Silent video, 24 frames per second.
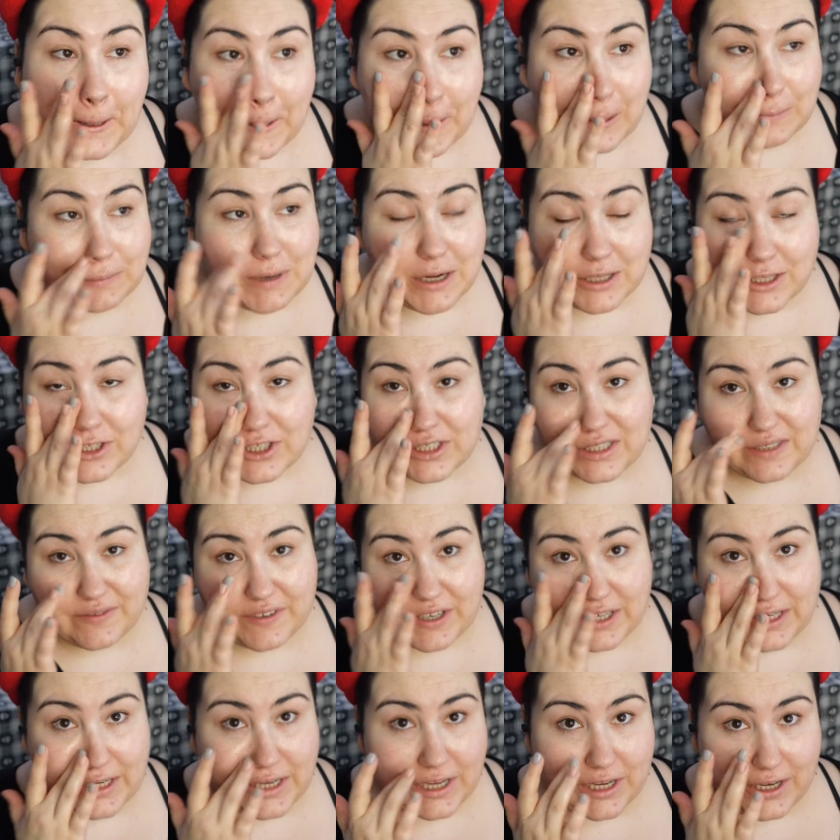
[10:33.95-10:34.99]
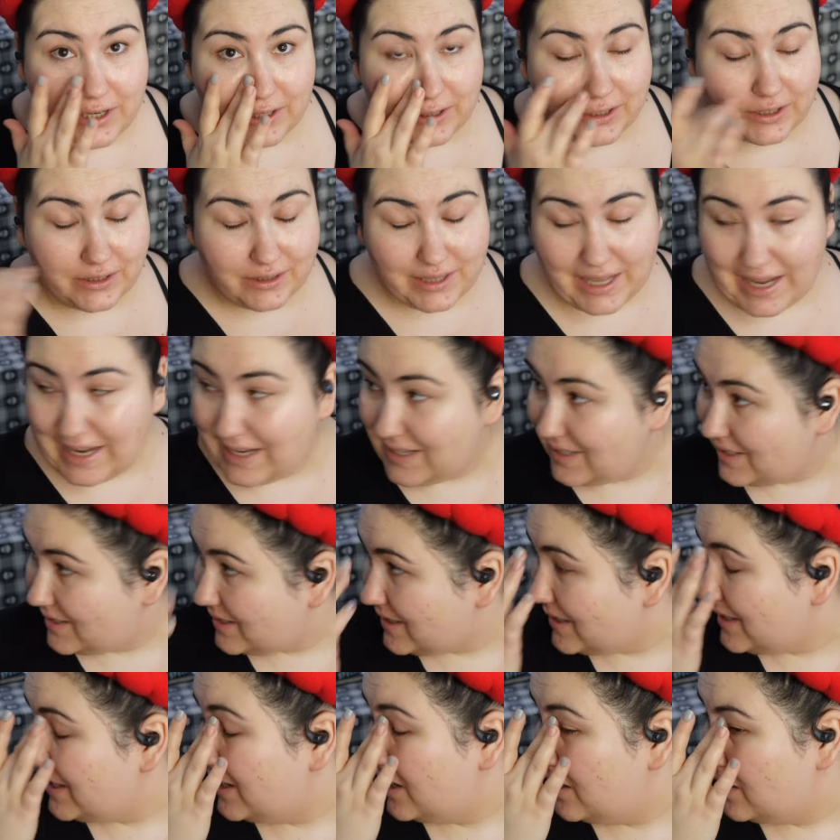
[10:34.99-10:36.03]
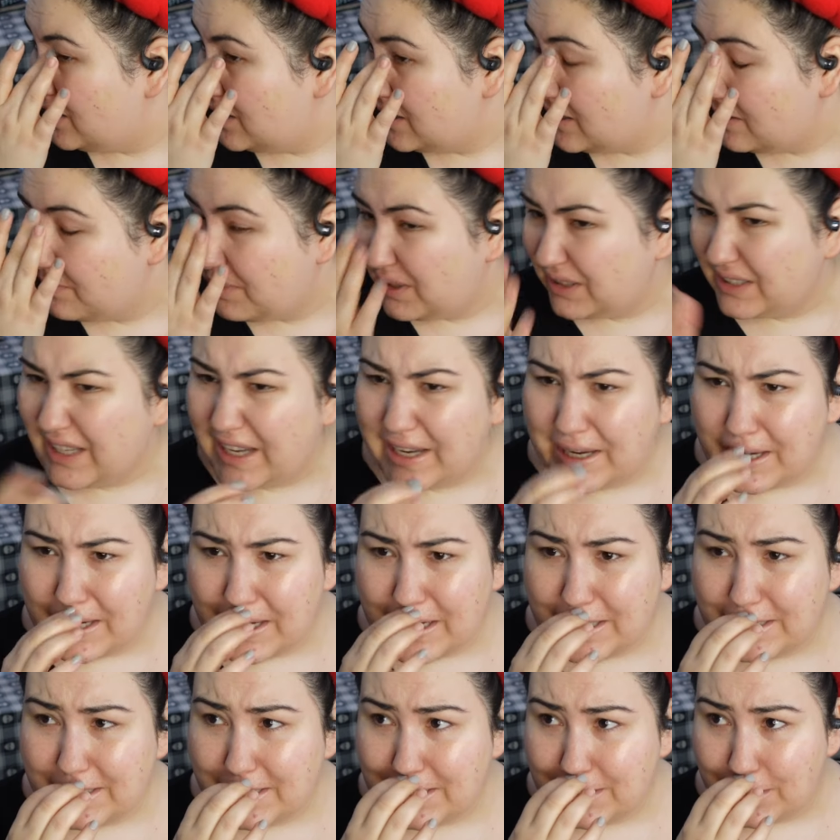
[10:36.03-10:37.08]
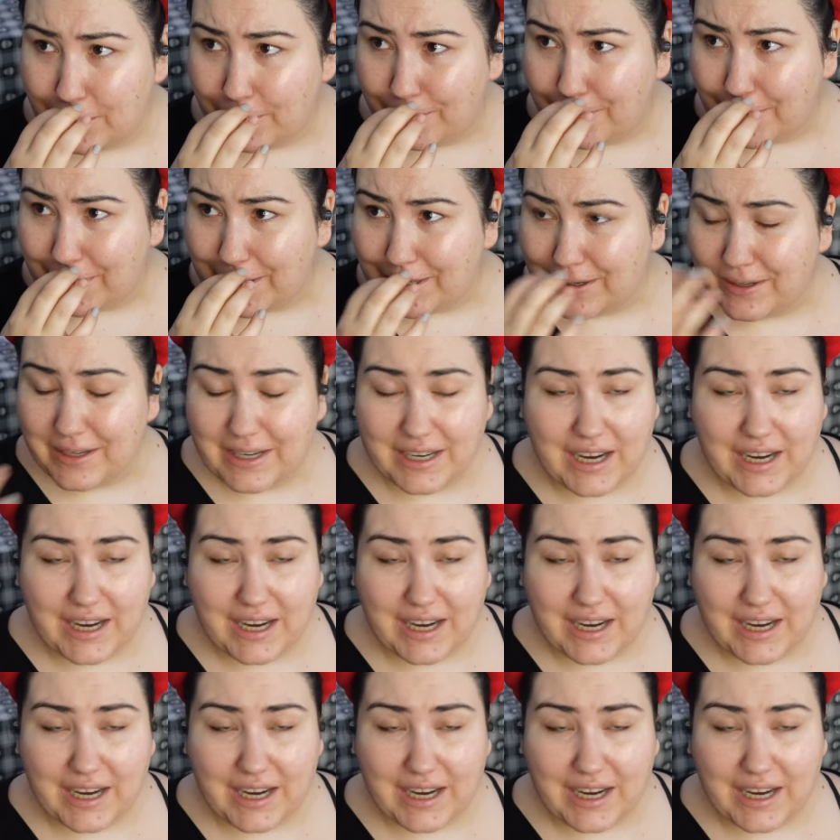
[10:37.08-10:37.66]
Apologies if you can hear the AC on, but like it's so weird.